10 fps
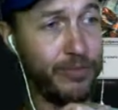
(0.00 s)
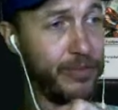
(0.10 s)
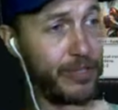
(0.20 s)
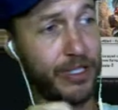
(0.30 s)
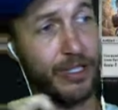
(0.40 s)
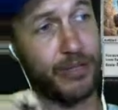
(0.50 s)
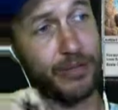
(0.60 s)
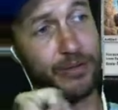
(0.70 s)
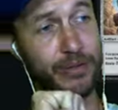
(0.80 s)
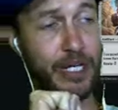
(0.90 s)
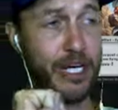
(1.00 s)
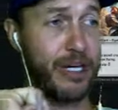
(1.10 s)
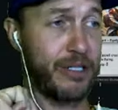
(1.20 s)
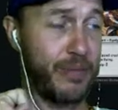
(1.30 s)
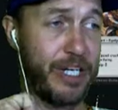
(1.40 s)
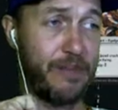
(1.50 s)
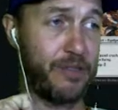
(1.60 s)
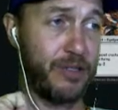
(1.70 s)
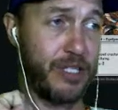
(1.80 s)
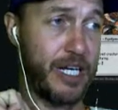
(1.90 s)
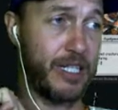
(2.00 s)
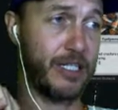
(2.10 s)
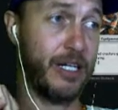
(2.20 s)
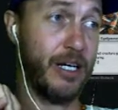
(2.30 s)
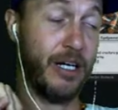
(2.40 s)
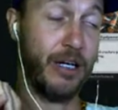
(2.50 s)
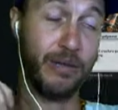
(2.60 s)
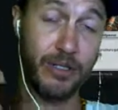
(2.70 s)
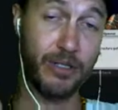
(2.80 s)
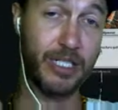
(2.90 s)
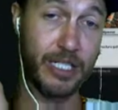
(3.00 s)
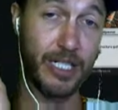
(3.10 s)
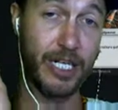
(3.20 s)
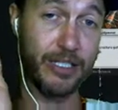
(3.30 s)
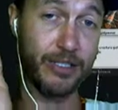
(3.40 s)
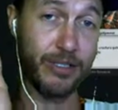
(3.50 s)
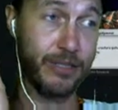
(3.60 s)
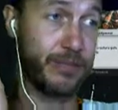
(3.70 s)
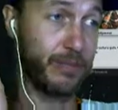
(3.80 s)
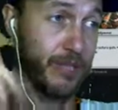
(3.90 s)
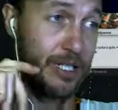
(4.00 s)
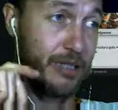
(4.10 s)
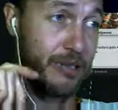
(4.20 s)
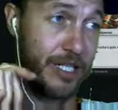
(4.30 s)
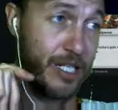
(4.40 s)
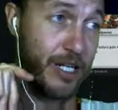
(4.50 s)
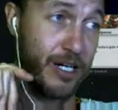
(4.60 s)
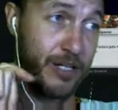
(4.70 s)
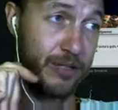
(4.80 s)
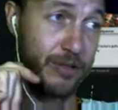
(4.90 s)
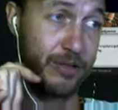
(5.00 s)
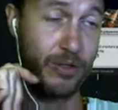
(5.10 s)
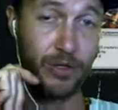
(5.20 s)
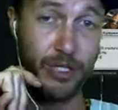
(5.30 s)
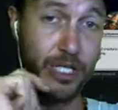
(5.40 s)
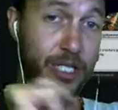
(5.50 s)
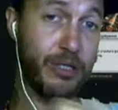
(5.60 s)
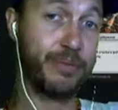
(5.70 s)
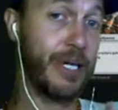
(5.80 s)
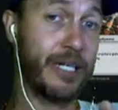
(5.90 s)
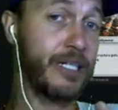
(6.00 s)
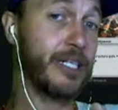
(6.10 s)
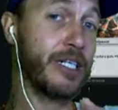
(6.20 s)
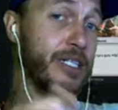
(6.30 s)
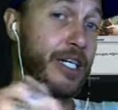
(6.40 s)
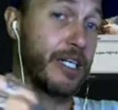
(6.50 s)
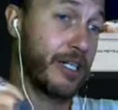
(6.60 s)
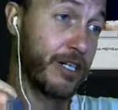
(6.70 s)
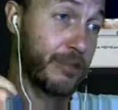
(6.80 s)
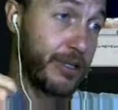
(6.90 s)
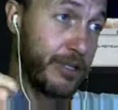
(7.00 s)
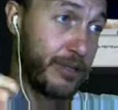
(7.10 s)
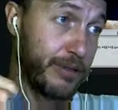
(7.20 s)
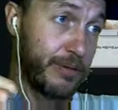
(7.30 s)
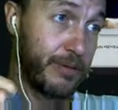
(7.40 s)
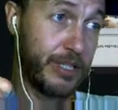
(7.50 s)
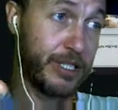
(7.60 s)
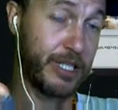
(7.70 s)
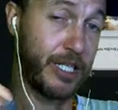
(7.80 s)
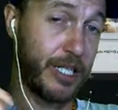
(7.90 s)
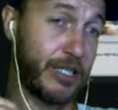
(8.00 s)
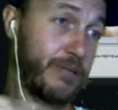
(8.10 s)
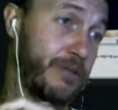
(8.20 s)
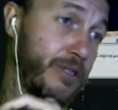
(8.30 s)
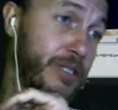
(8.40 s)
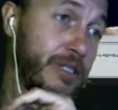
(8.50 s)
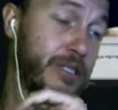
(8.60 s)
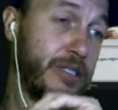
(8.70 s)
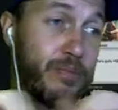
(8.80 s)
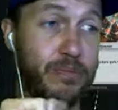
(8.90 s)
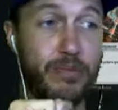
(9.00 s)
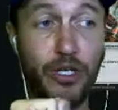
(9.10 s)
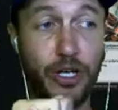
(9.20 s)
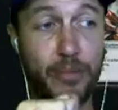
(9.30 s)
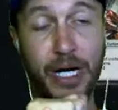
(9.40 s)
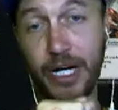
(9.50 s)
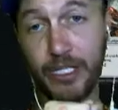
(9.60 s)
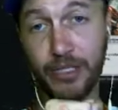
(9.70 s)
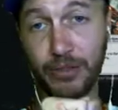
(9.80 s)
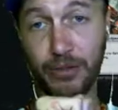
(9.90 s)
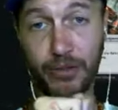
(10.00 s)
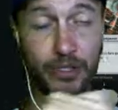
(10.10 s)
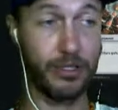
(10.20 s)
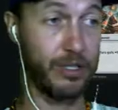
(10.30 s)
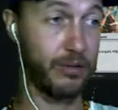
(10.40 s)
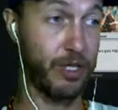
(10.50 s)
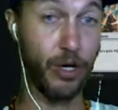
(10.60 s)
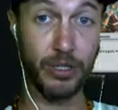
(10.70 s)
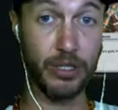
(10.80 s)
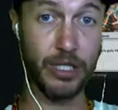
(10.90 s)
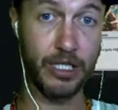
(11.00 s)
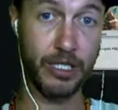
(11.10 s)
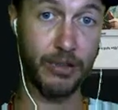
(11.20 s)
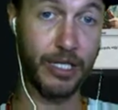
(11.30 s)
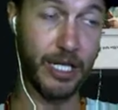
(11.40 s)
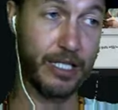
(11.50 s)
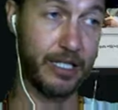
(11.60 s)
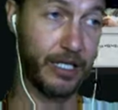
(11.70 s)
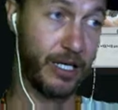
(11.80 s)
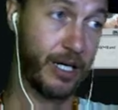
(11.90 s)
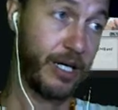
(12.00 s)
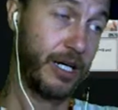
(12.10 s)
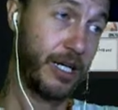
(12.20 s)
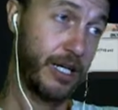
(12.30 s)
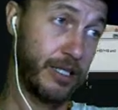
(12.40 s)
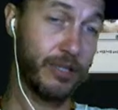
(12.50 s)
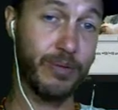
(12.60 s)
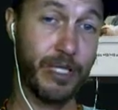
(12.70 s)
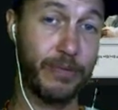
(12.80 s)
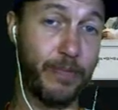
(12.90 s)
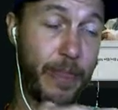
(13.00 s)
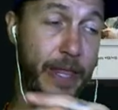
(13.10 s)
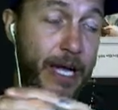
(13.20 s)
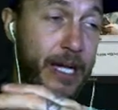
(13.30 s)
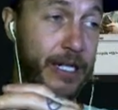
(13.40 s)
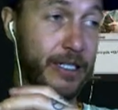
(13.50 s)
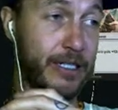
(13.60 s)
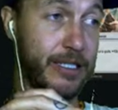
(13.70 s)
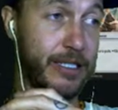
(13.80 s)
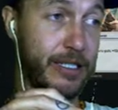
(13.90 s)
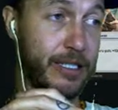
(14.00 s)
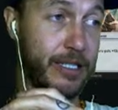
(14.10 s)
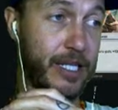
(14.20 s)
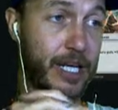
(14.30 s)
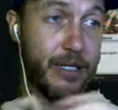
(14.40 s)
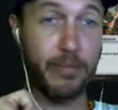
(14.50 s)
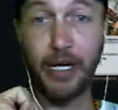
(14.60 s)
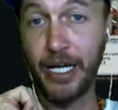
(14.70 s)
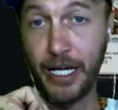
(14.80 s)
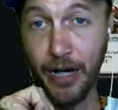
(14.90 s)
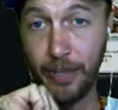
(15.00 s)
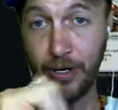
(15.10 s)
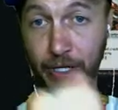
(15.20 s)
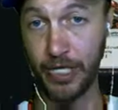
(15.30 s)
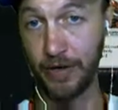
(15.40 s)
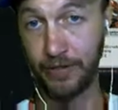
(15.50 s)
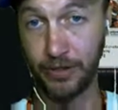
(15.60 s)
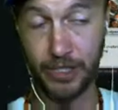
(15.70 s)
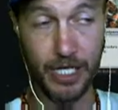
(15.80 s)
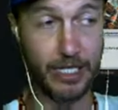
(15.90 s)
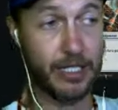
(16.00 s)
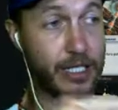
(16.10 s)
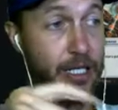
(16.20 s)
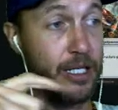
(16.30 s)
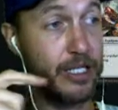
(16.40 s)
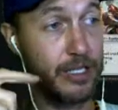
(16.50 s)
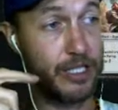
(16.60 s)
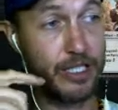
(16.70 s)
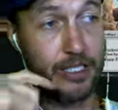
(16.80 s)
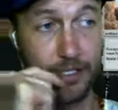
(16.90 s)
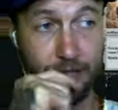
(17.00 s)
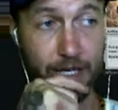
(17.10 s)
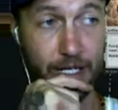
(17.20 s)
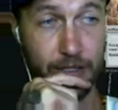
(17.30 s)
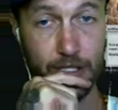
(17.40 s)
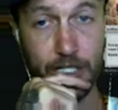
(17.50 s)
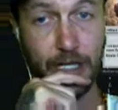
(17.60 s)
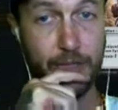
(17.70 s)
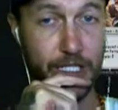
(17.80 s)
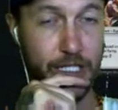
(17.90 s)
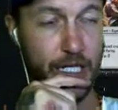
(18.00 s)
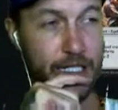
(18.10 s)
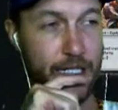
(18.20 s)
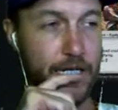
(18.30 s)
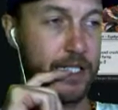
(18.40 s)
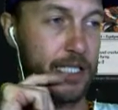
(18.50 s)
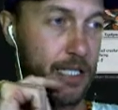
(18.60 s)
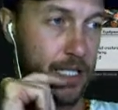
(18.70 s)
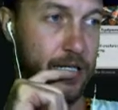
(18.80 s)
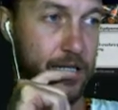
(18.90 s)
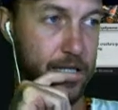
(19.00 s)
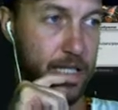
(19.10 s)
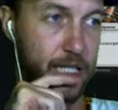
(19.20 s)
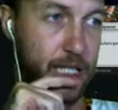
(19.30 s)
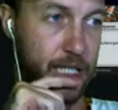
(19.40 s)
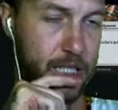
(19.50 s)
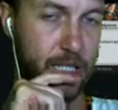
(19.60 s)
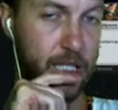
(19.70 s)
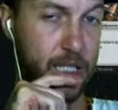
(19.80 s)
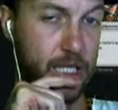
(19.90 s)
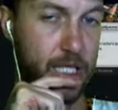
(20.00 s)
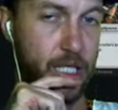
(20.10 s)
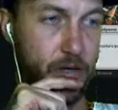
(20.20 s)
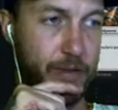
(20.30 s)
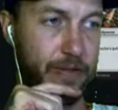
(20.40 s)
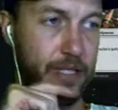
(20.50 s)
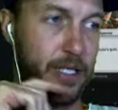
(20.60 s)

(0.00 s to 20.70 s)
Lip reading: So how can we have 2 tanks? Well, you can cast 2, but it's a bit slow, or you can make a second copy with Shahili. You can just turn a mask or turn a token that she creates into one, and then play a hammer and have 2 tanks. So she's sort of our little cheat machine, and she does a good job of it.